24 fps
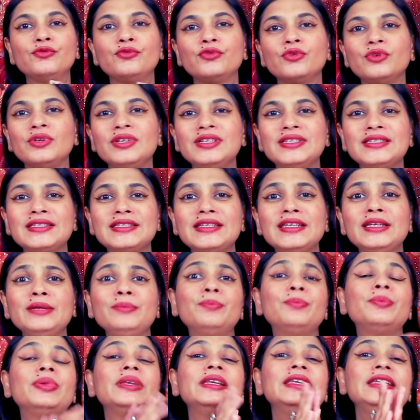for
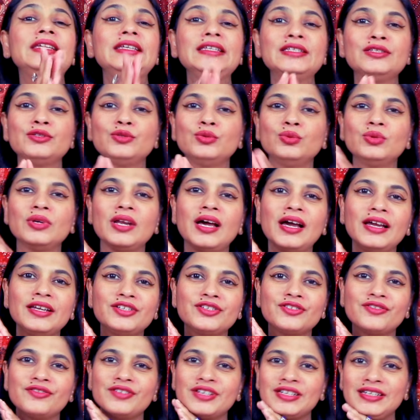listening. Please do like,
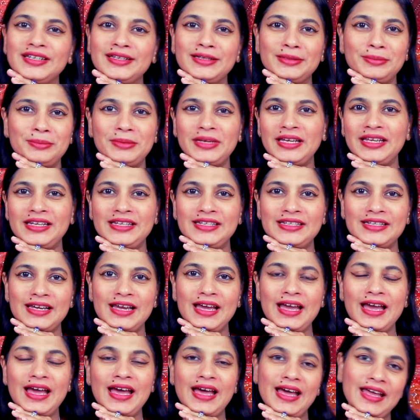share and comment.
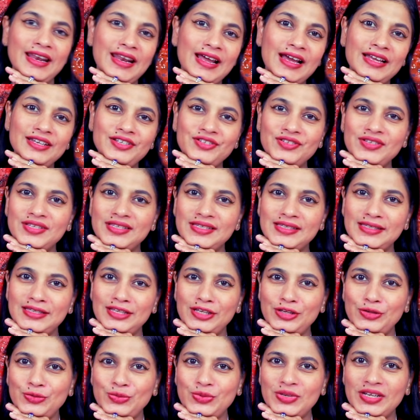And I shall
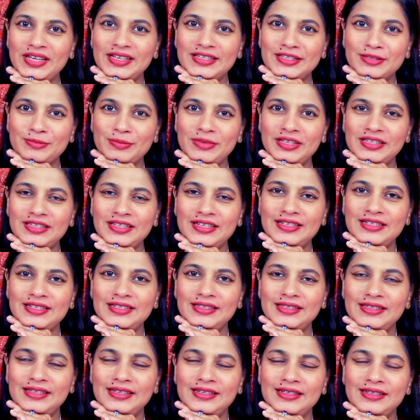see you next month.
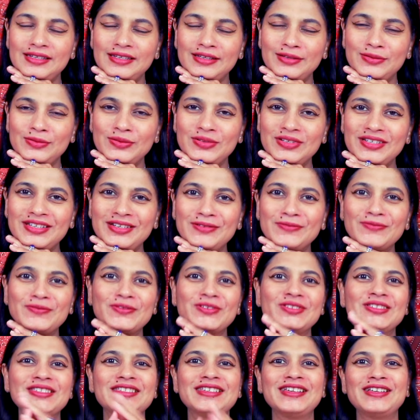Until then, take good care of
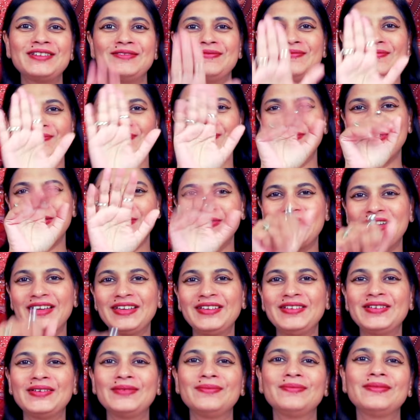yourself. Bye-bye.
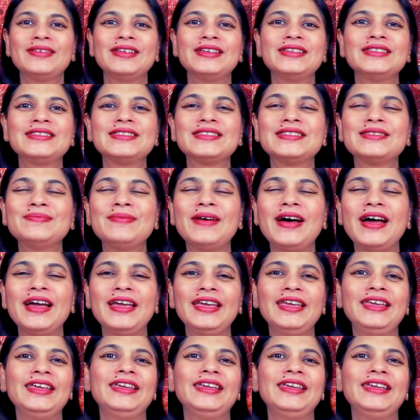God bless. Bye.